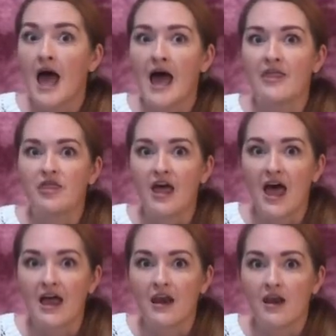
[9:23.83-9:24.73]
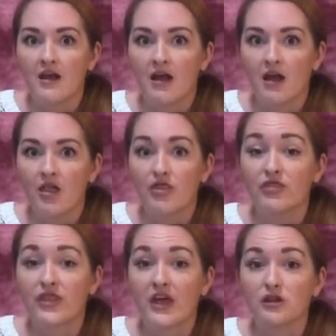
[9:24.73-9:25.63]
And then
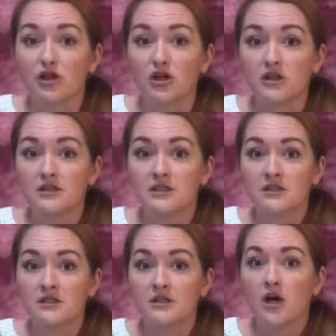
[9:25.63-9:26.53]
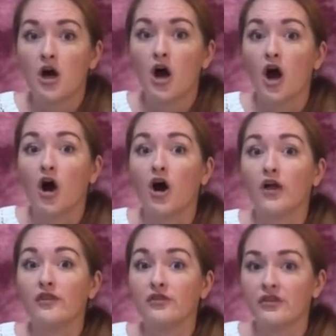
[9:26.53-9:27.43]
they looked
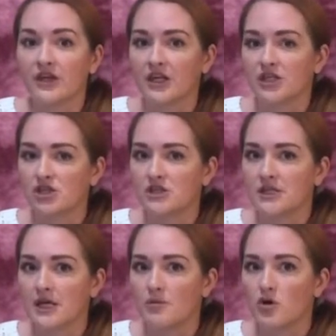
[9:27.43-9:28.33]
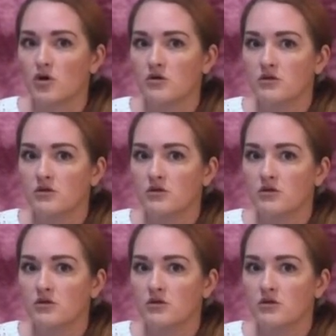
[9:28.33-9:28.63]
on the kitchen table.